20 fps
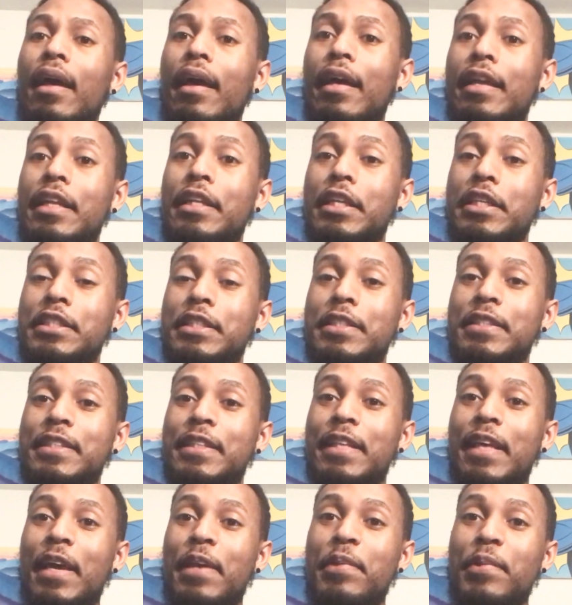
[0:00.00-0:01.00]
In addition to
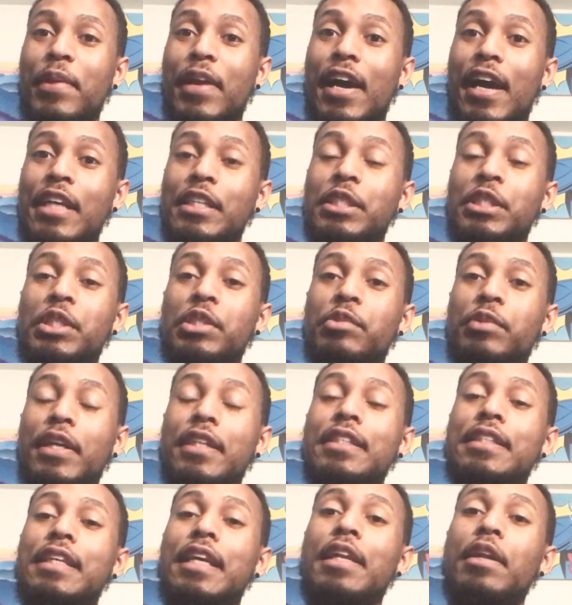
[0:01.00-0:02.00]
that, you guys,
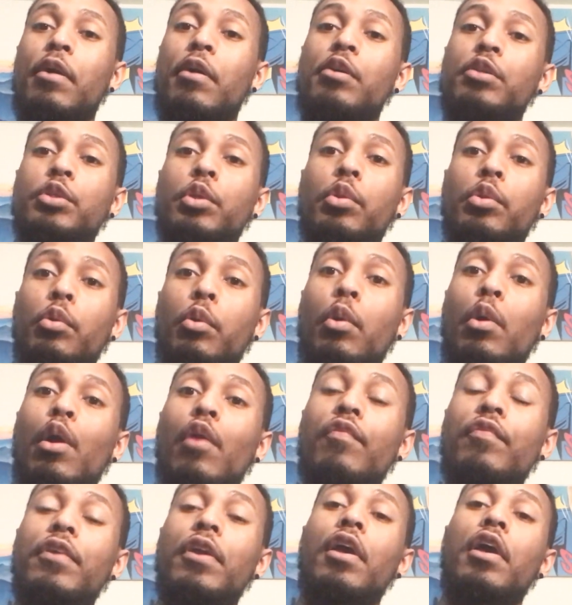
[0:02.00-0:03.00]
stress can also throw
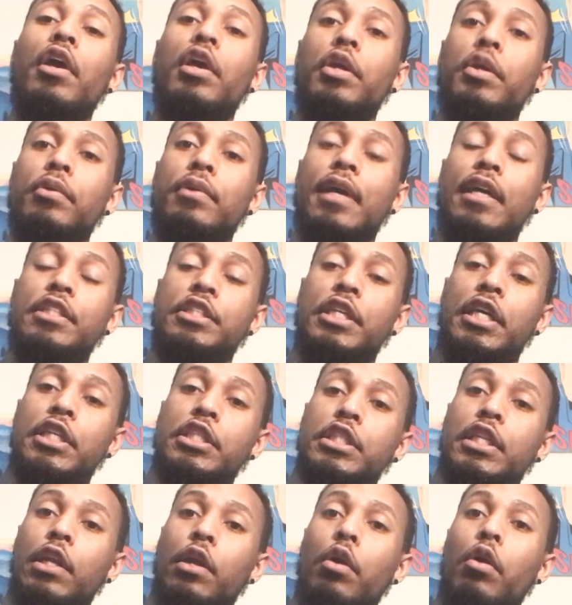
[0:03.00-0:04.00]
off your
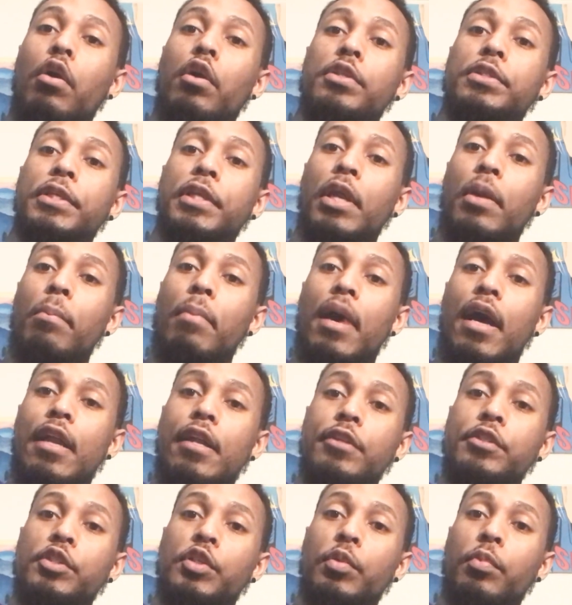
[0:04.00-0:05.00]
digestion, causing your
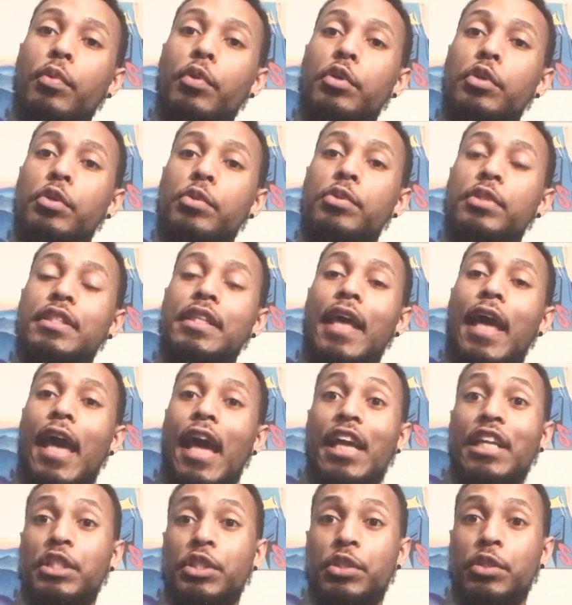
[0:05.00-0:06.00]
body to produce
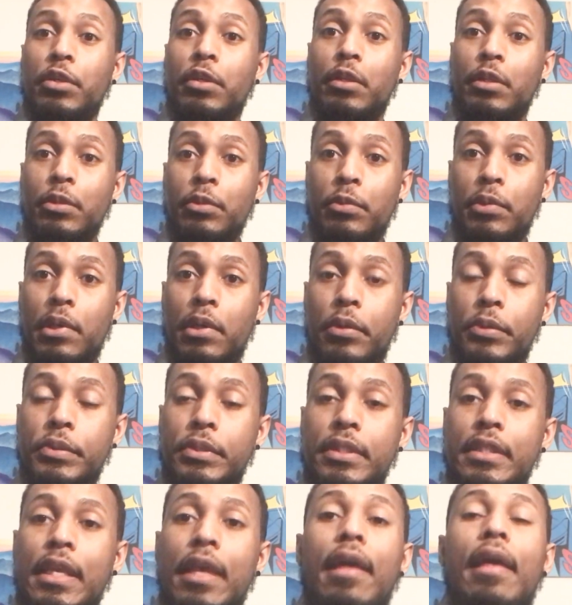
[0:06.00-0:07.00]
extra
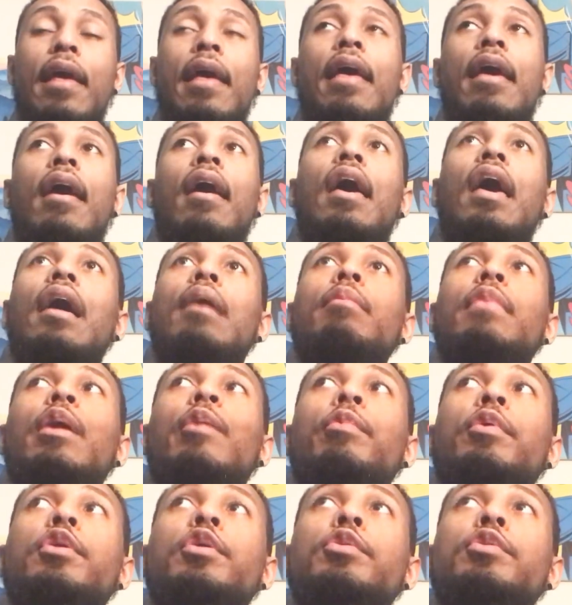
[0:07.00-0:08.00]
glucose. And by
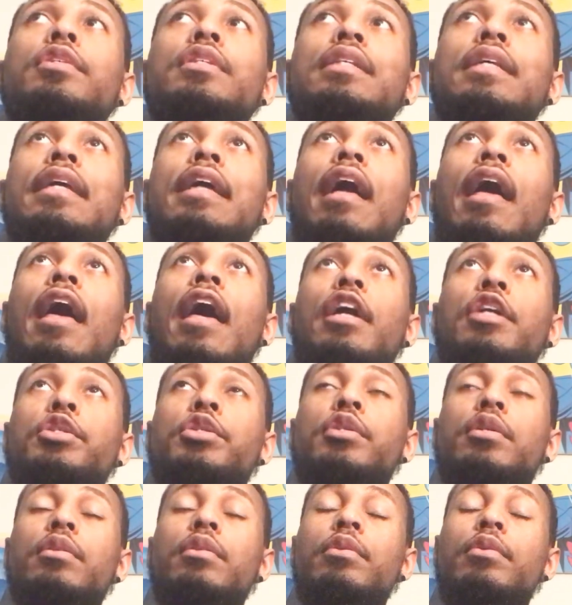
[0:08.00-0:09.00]
producing
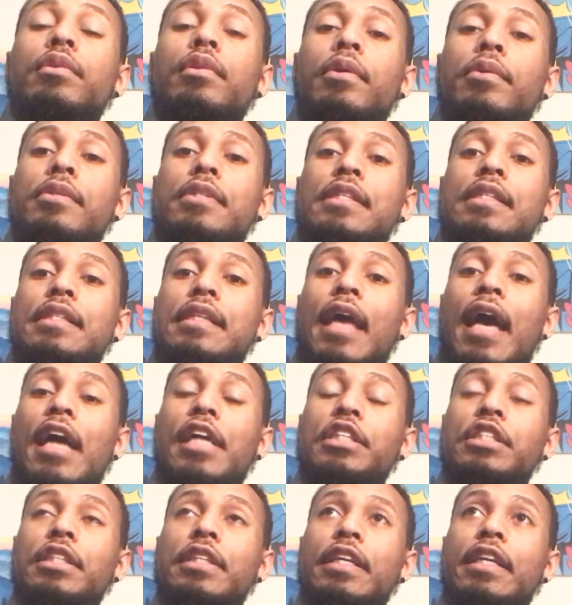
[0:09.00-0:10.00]
extra glucose, this
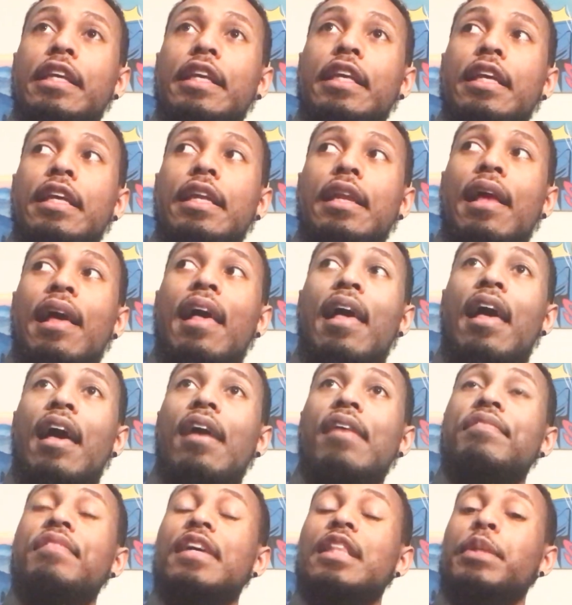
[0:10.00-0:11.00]
actually can
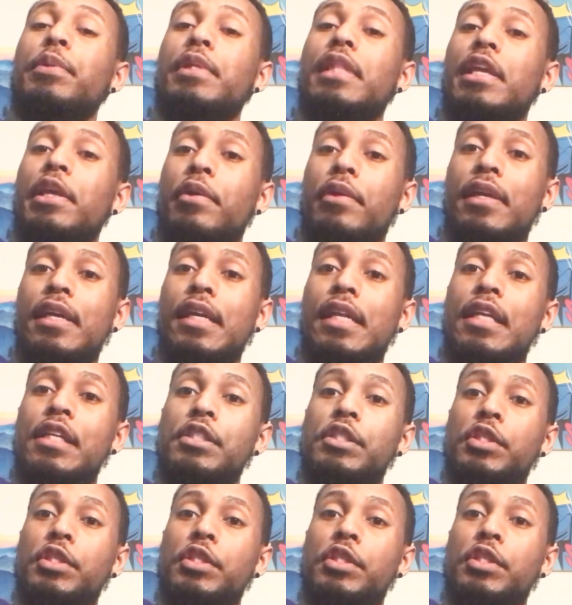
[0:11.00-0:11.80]
affect the way that you're eating.